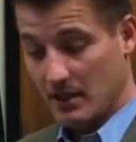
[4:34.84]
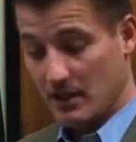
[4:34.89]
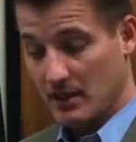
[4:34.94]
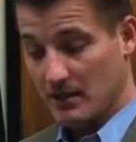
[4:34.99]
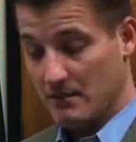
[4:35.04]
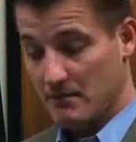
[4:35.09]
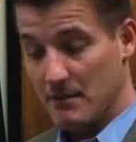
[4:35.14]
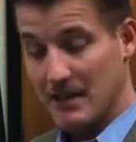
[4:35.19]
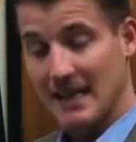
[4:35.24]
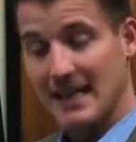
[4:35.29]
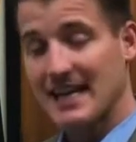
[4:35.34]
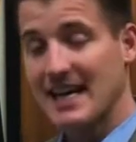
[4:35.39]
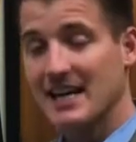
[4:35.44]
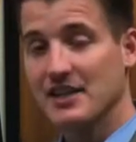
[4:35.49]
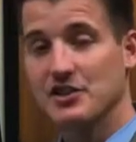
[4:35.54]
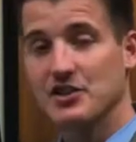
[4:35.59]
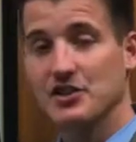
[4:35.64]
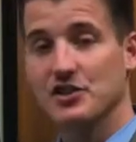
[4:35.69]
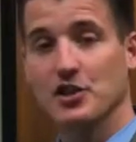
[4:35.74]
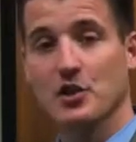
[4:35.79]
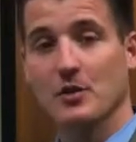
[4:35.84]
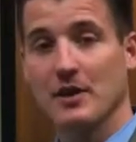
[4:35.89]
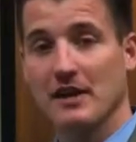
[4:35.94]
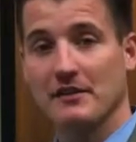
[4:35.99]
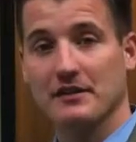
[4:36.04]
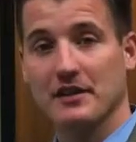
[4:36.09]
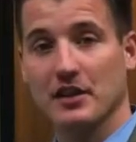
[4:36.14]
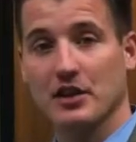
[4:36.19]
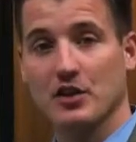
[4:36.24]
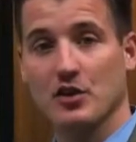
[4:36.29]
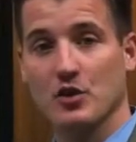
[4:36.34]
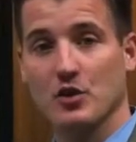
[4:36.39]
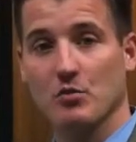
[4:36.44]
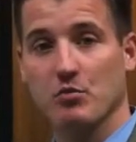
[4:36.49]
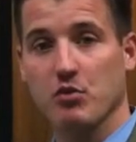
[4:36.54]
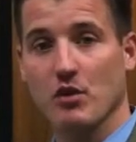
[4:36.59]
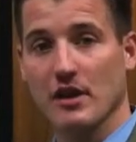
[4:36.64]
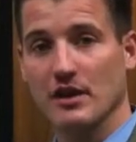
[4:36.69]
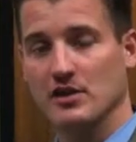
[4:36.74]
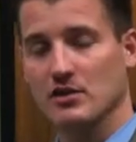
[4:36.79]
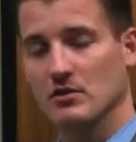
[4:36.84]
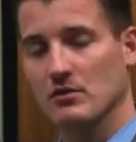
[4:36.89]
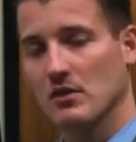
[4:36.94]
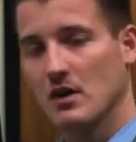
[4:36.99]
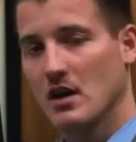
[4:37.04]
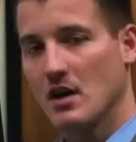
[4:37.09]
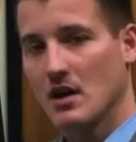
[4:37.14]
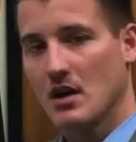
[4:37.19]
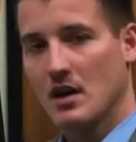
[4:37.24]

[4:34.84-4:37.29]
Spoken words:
In many cases, you don't have to get a new appraisal.